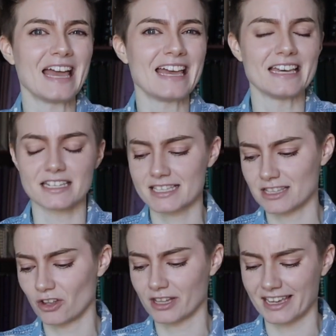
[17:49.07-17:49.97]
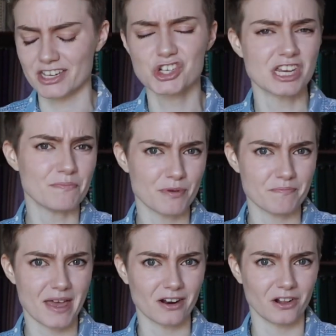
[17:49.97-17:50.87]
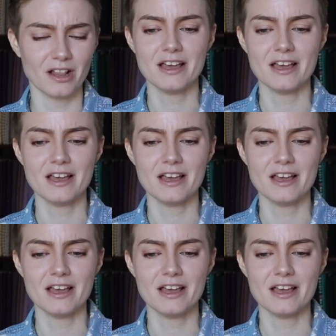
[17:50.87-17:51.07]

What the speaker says: it doesn't look like a cheap metal.